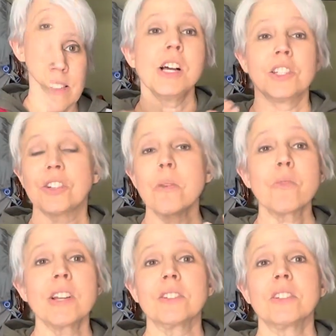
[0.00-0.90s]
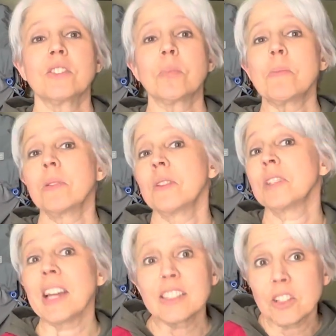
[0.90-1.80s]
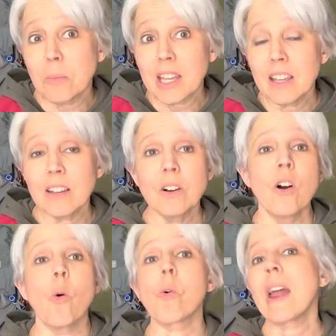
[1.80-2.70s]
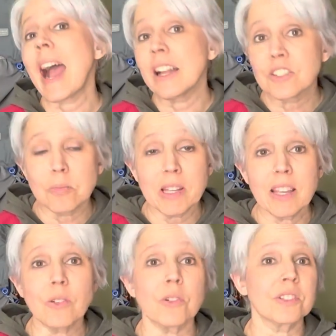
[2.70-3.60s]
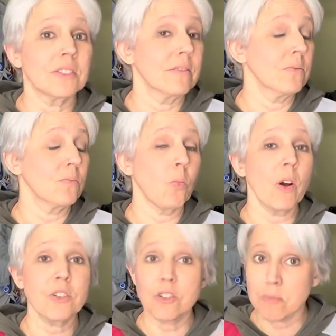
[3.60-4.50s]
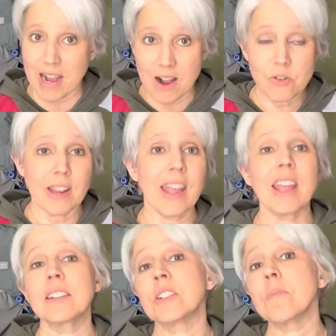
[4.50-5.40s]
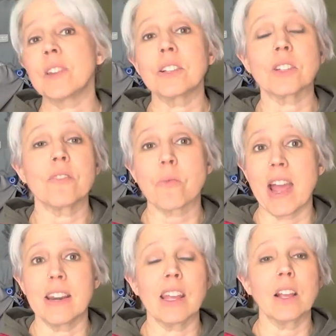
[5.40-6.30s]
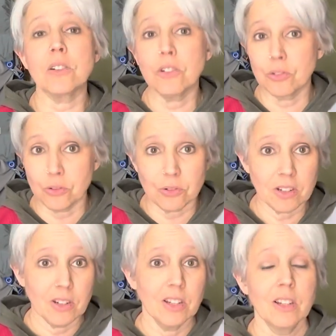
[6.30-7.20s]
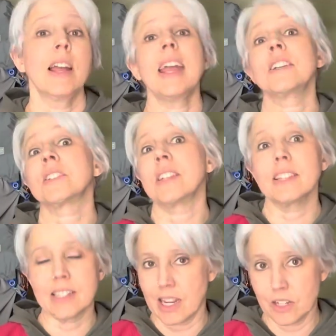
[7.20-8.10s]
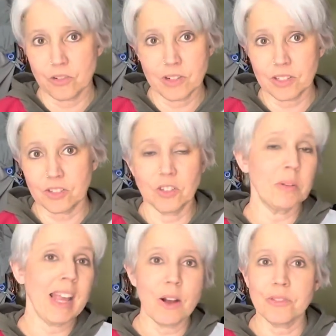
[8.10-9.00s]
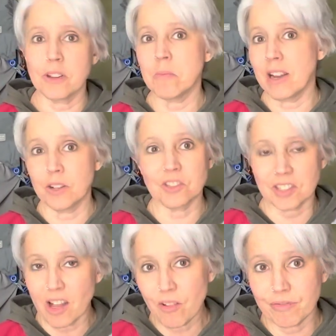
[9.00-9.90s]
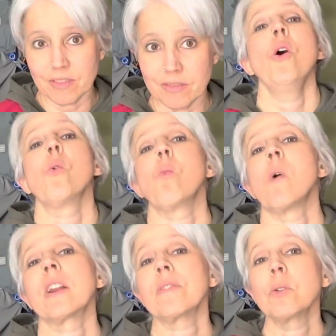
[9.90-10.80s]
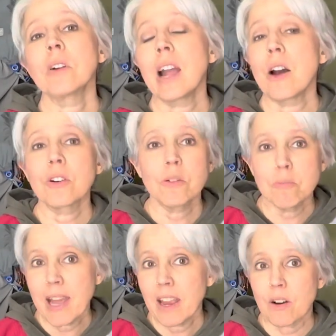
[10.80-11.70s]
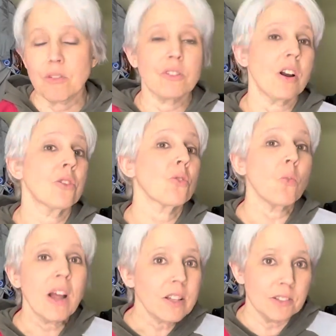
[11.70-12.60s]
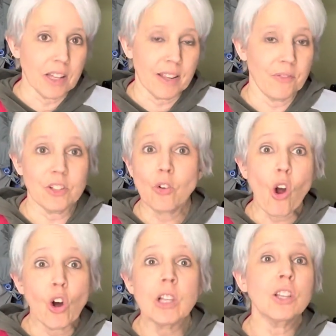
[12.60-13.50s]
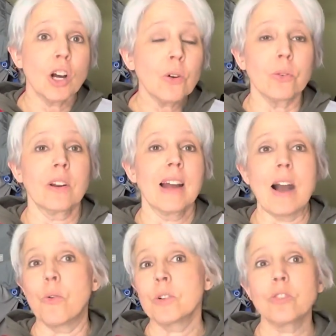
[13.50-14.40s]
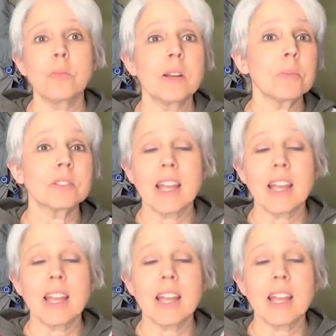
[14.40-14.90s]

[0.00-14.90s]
Some reasons people have said to me or asked me or wondered about, and some things I've read include, isn't it dangerous to be out there by yourself? What if you encounter a bear or other wildlife and you're all alone? How would you be able to